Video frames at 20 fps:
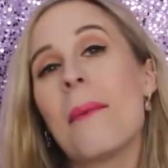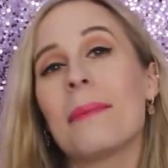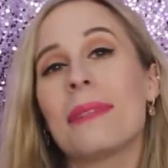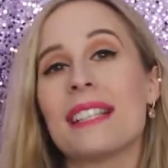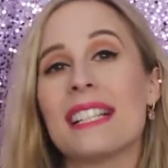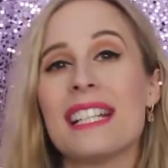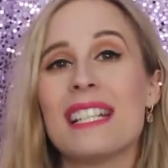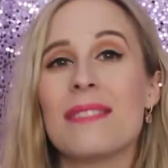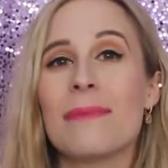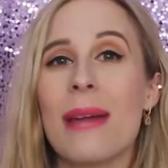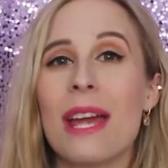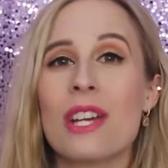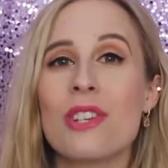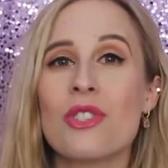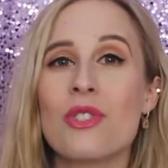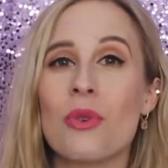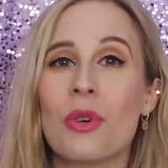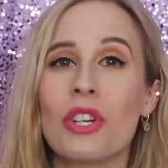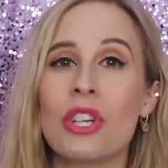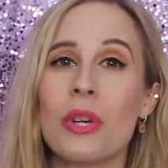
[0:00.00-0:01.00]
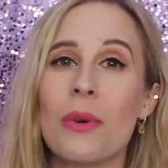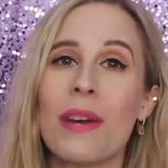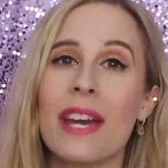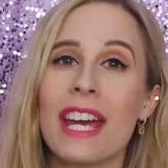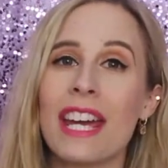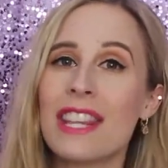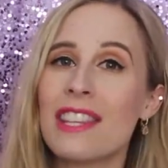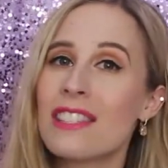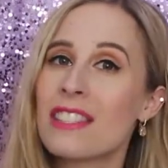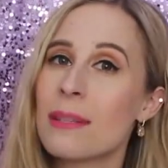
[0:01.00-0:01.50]
please make sure you
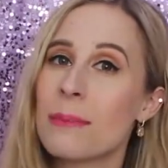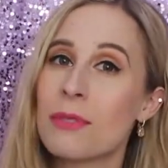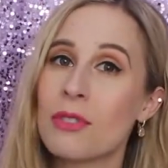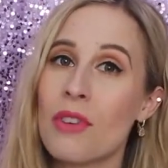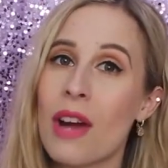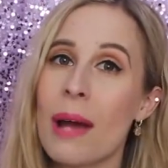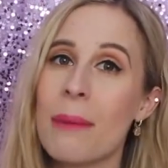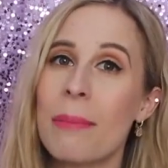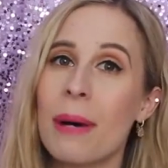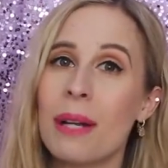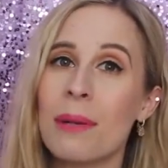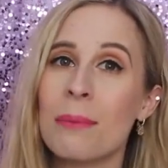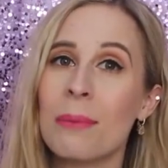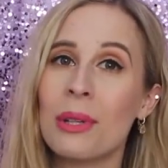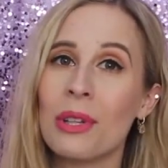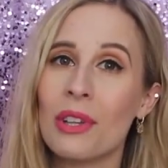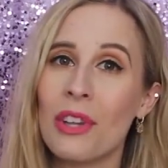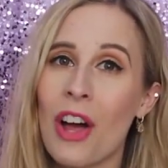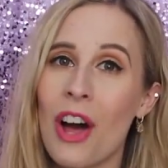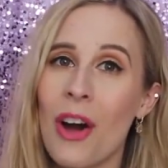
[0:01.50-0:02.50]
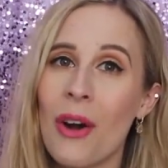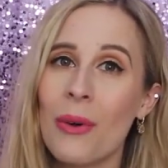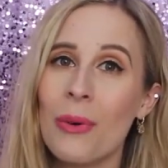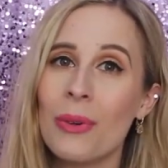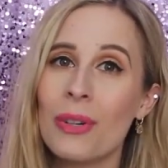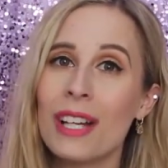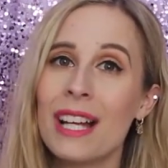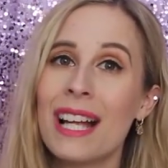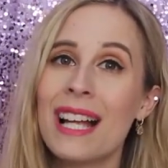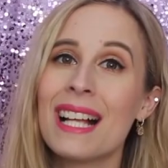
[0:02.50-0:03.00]
hit the subscribe button below.